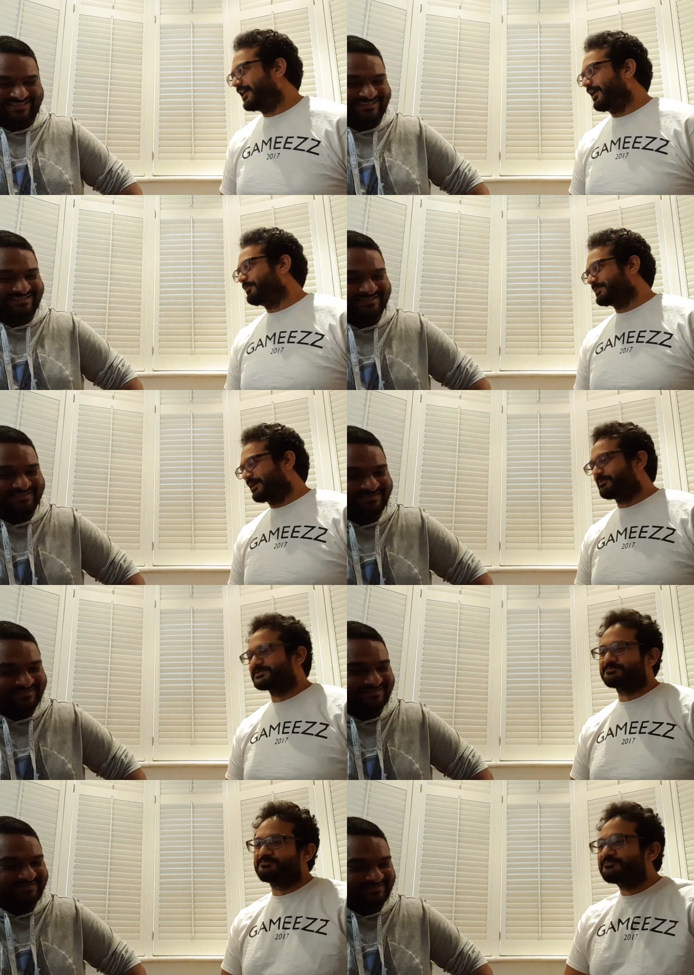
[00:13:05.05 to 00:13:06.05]
Speaker 1: I, w I
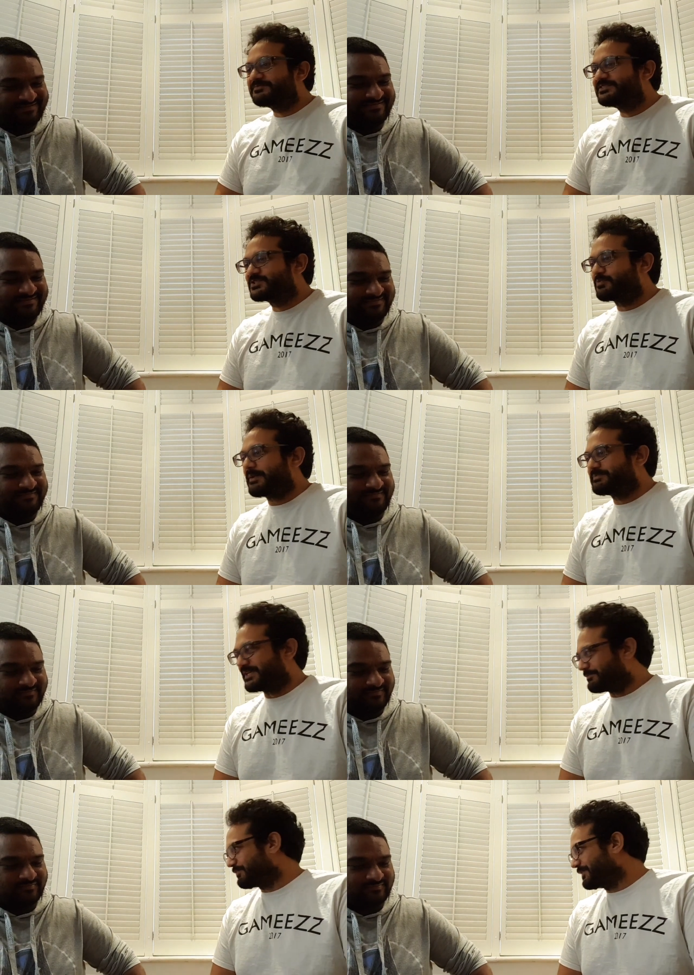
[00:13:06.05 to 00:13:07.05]
was
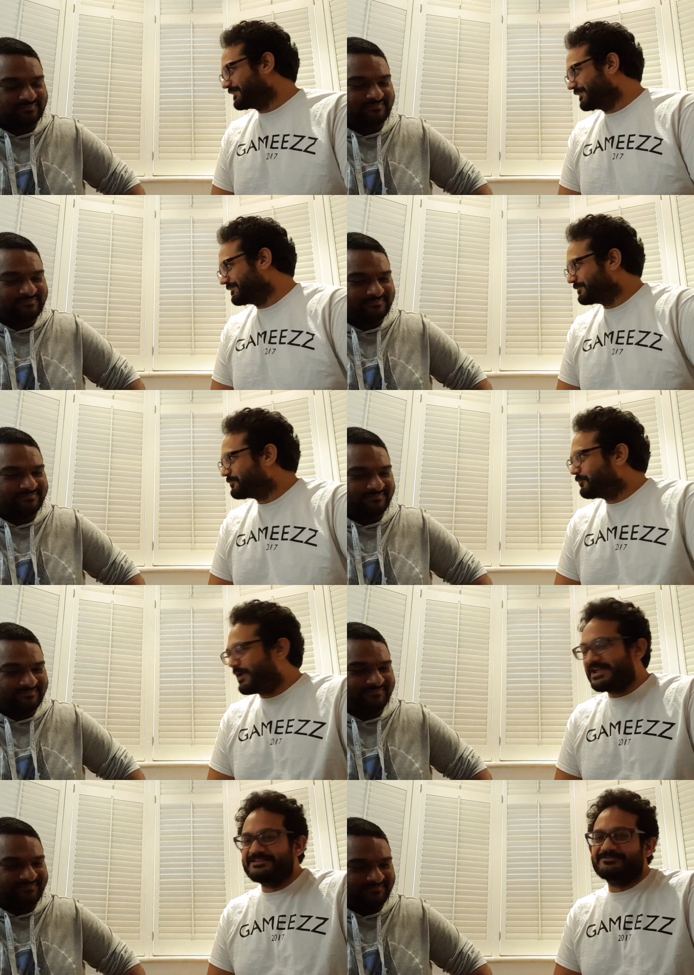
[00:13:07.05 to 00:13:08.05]
swept up in the
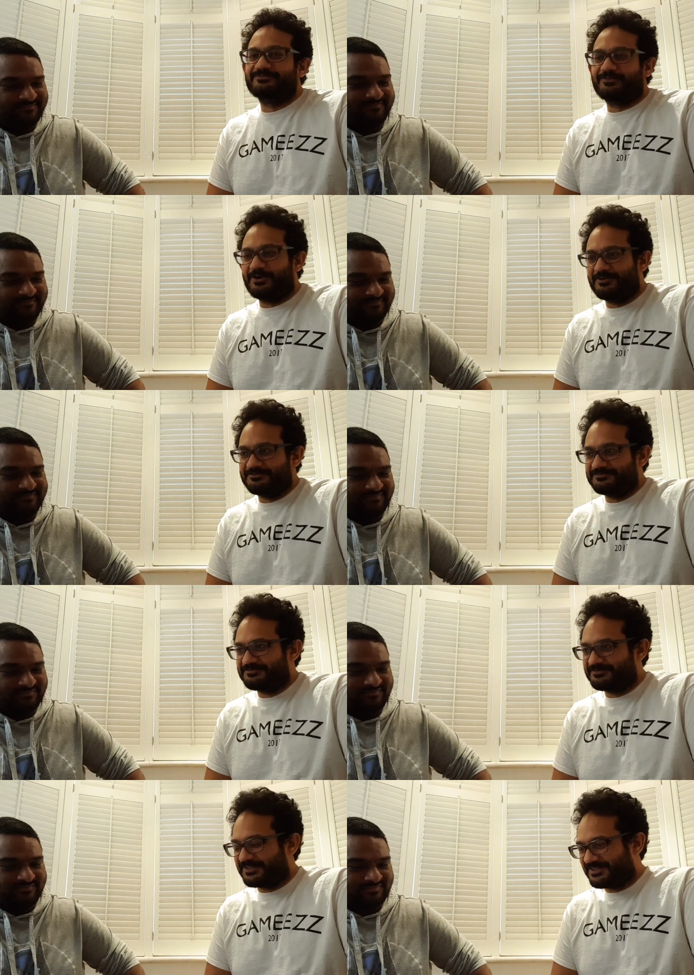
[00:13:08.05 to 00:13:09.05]
wave
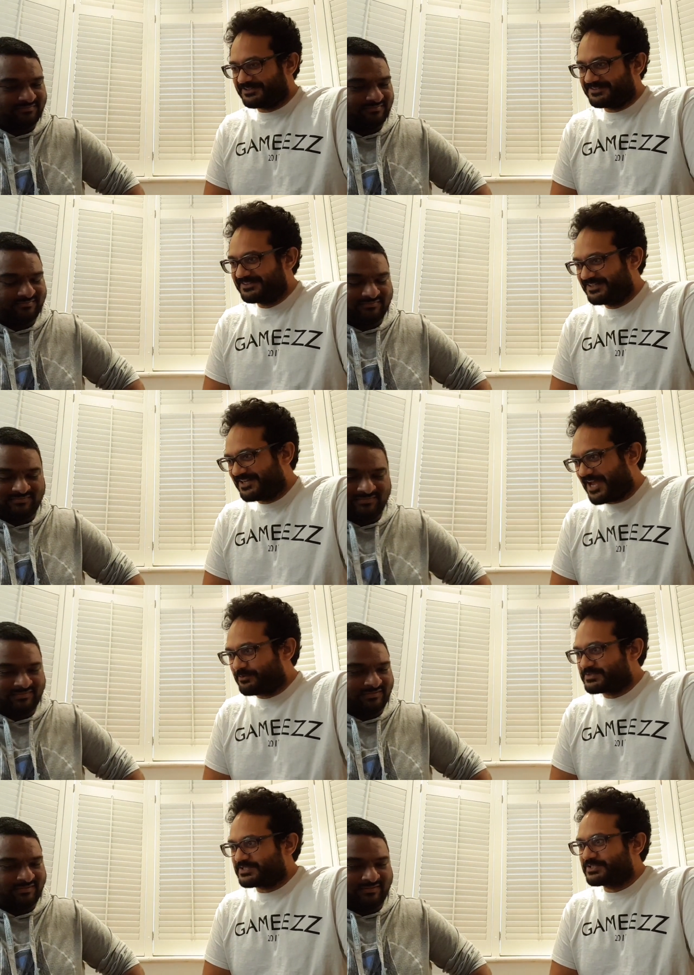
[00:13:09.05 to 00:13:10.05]
of uh,
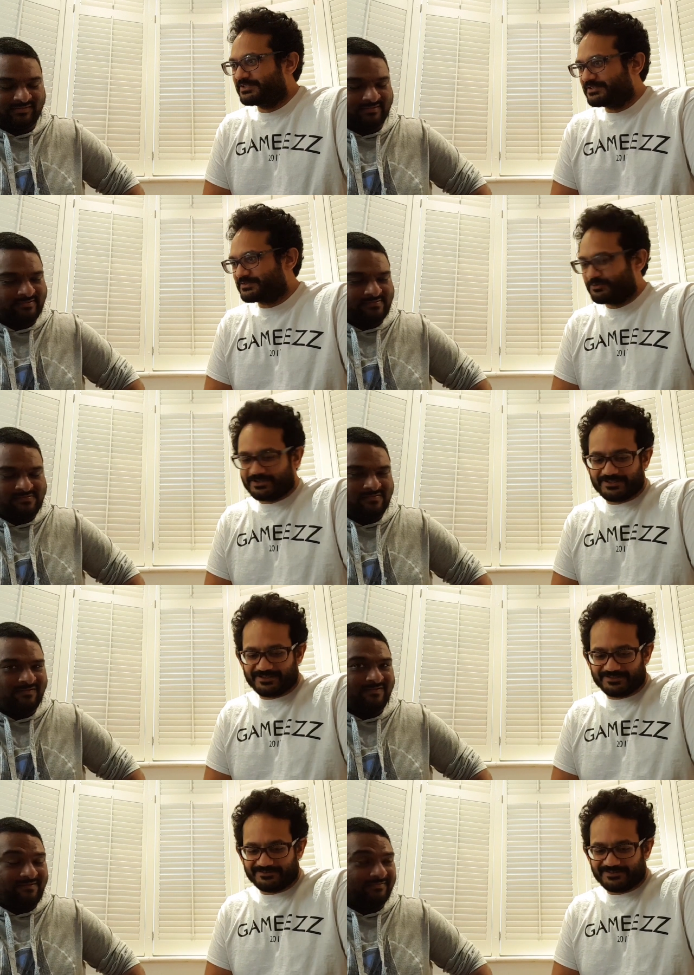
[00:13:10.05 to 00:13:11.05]
acquisition
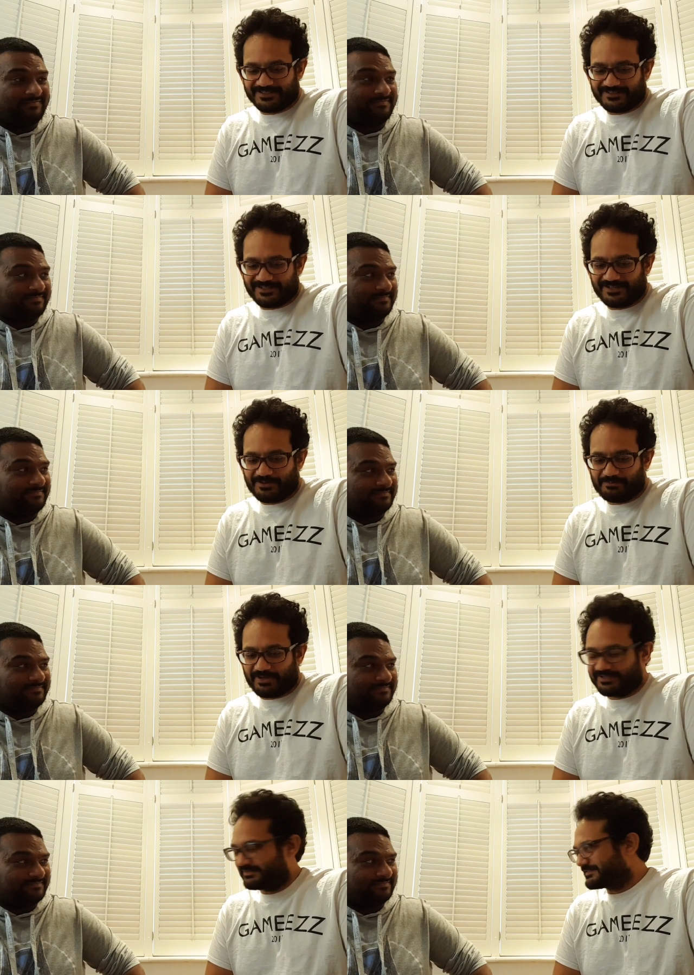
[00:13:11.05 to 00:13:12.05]
disorder, and, and ended up
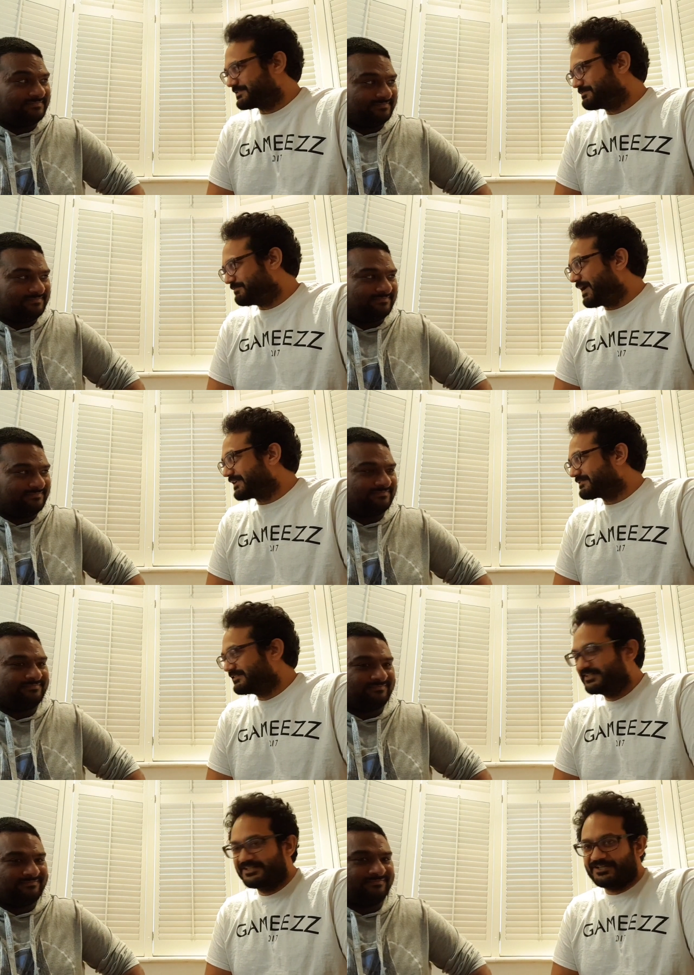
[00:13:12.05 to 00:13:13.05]
buying this mat,
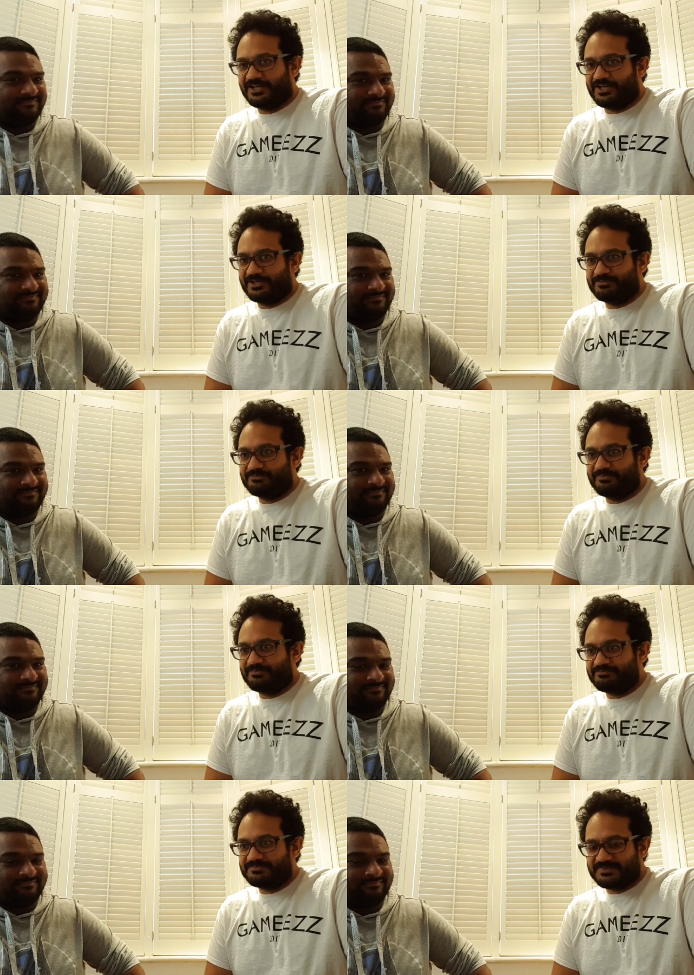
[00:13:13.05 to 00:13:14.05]
um,
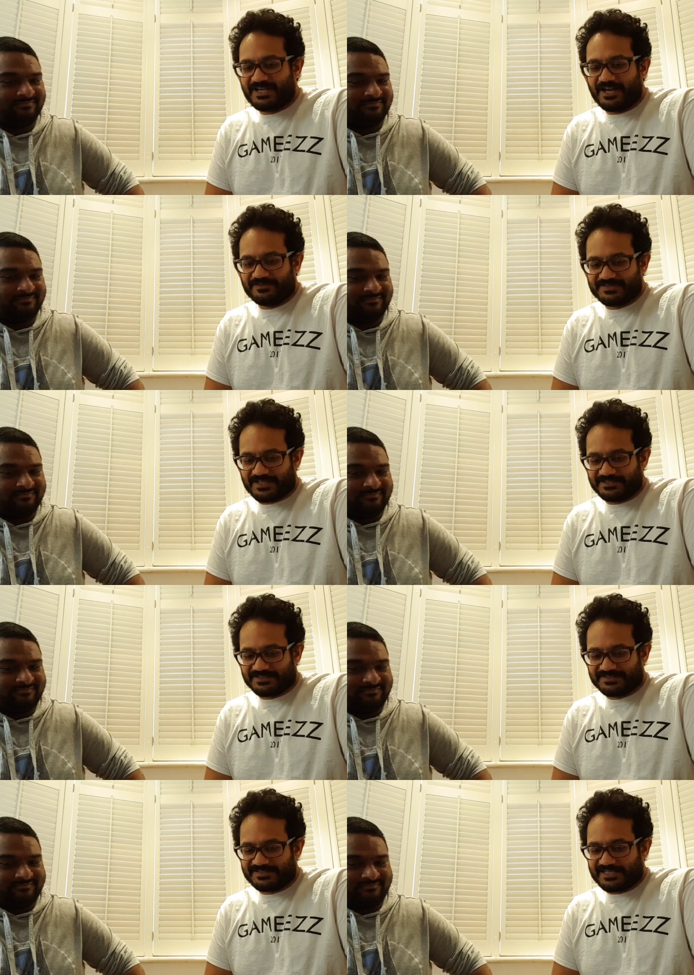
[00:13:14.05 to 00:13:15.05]
kind of
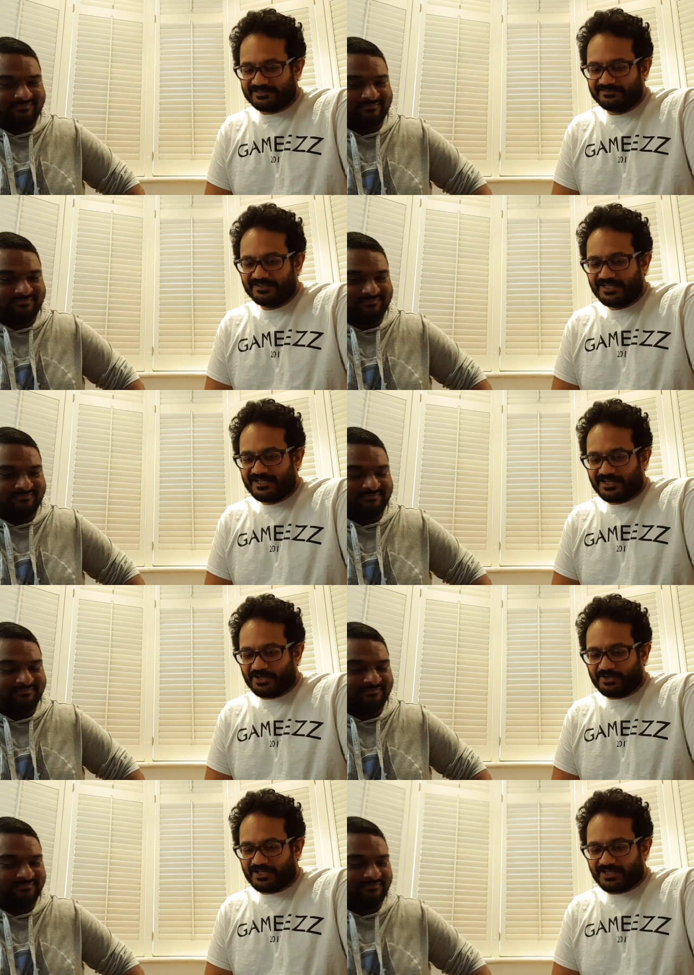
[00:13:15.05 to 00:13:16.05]
sight unseen.
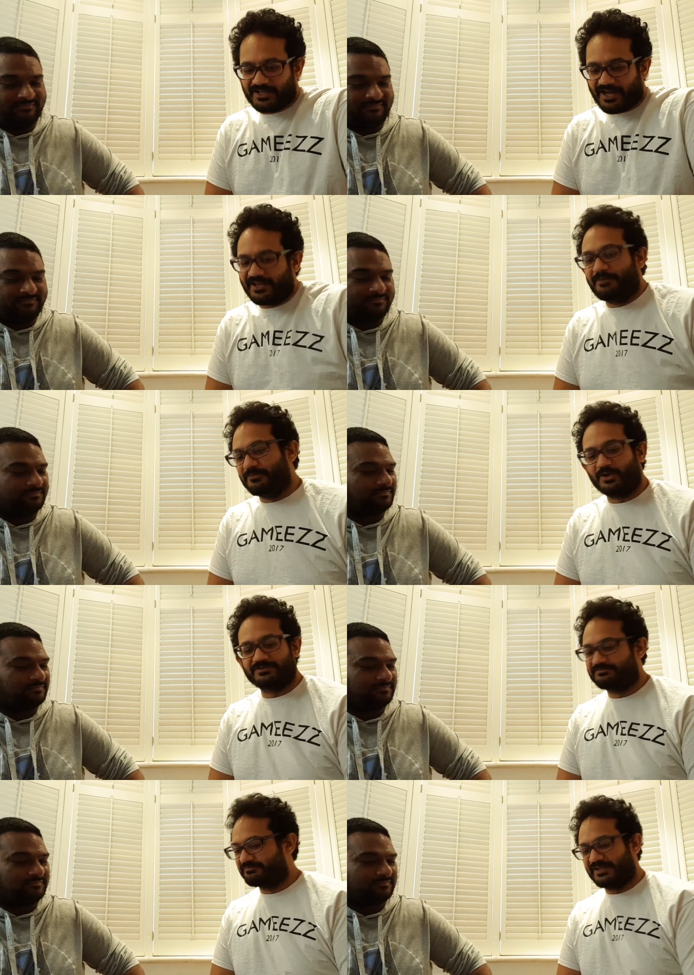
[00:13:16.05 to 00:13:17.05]
I, I'm
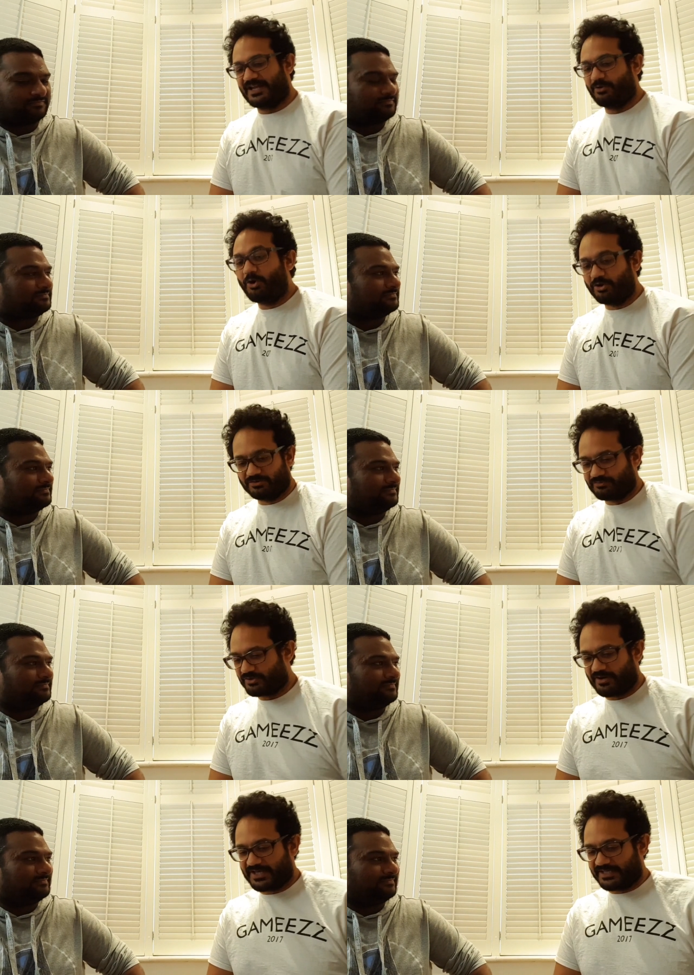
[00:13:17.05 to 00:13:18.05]
not at all
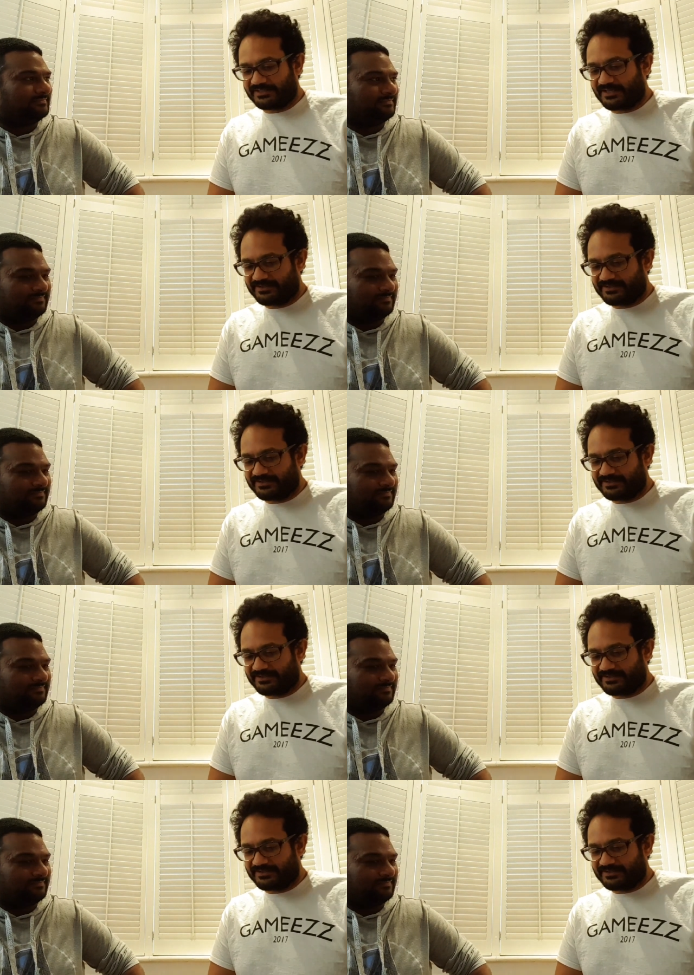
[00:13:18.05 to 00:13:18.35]
regretting it. I